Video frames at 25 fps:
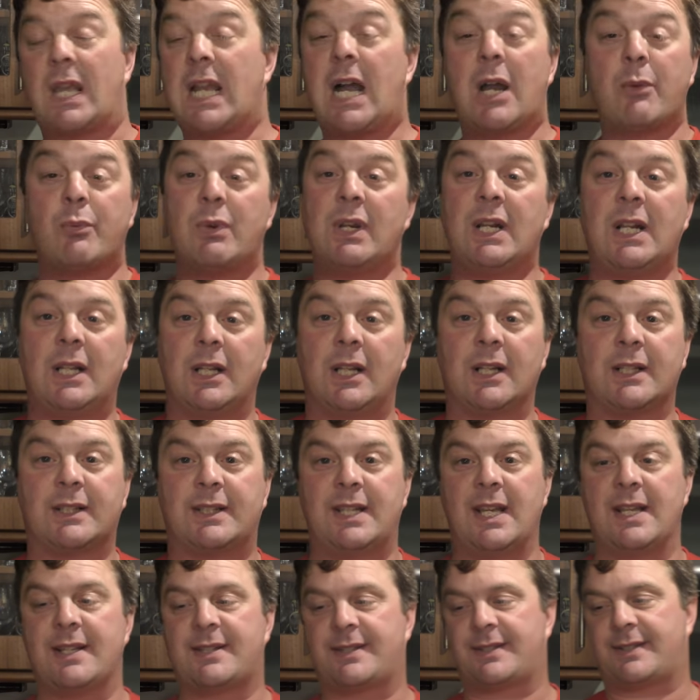I really like
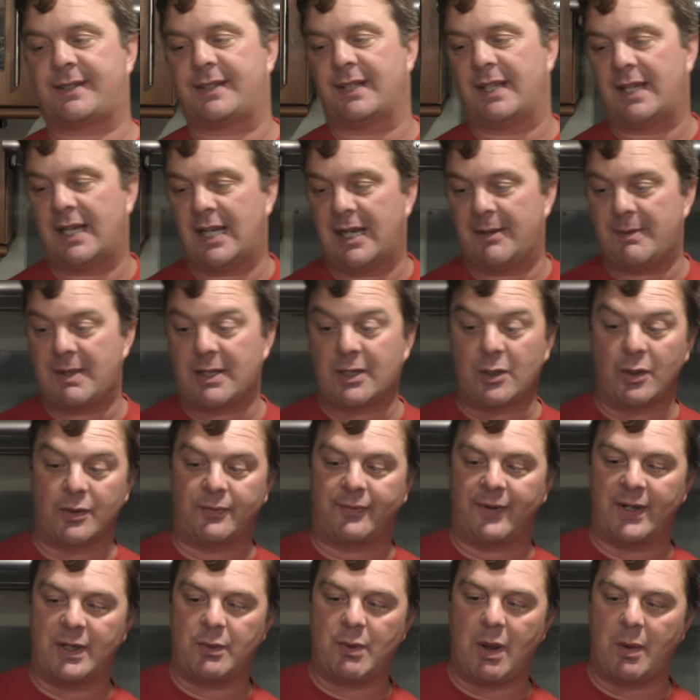this. It goes
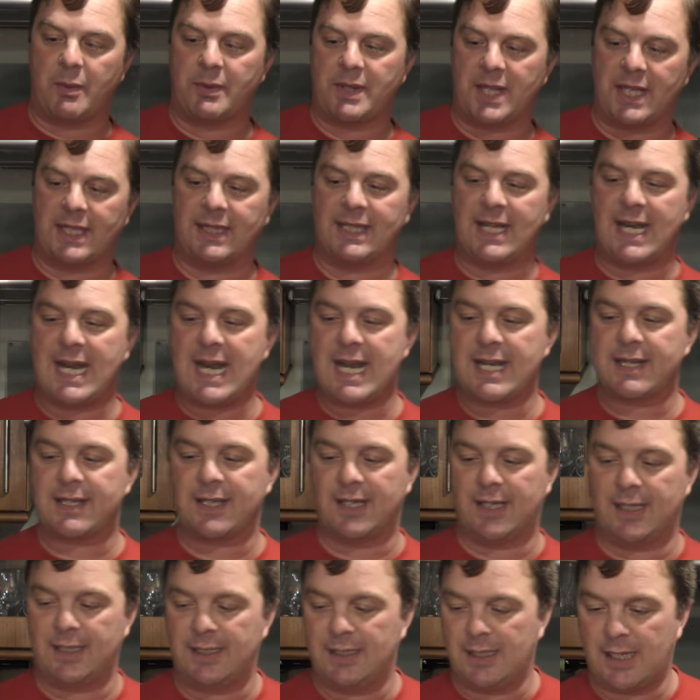very well with their
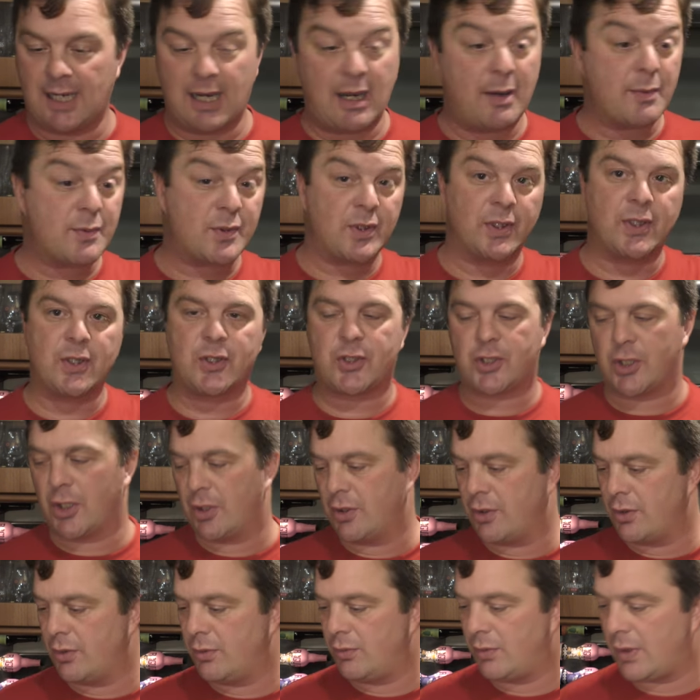lager. I was going to show
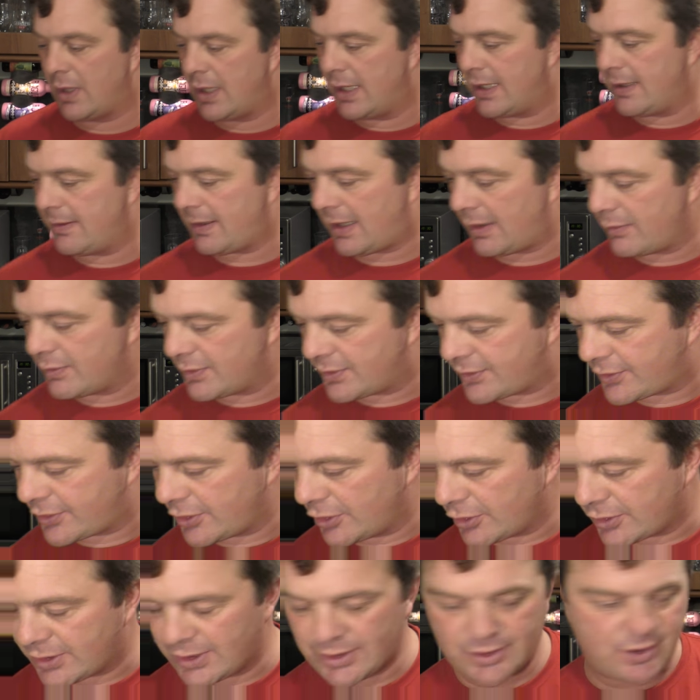you, I was
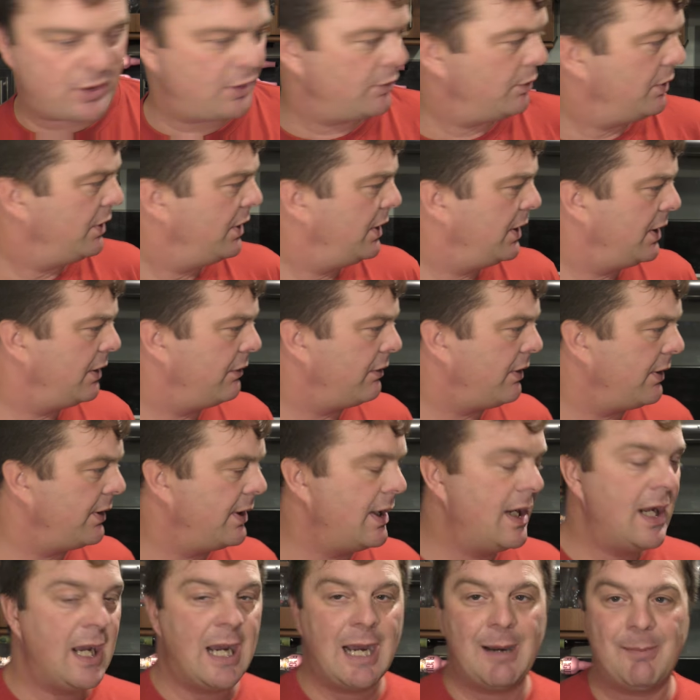talking to you earlier
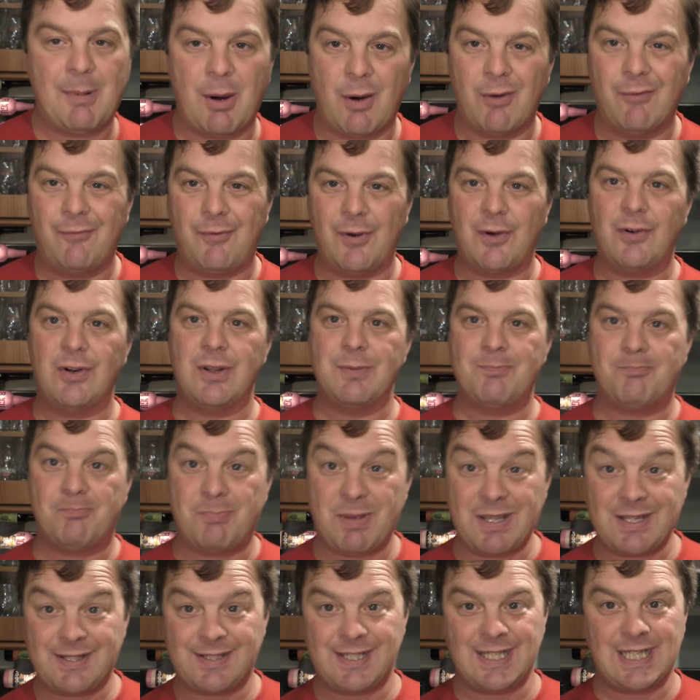on about a very
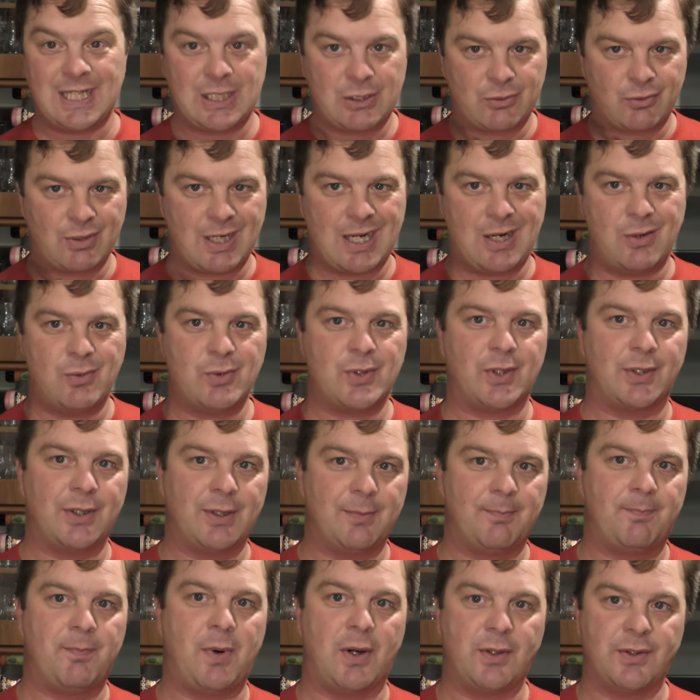busy crowd on
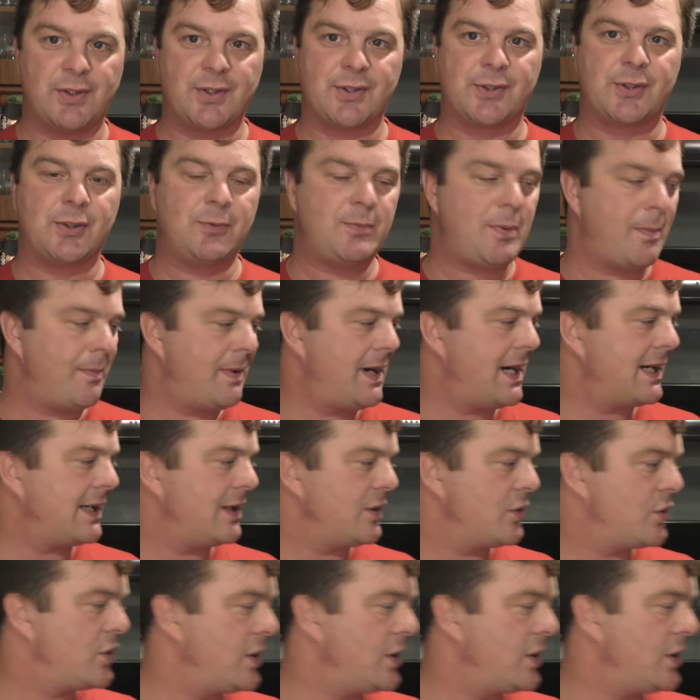the supermarket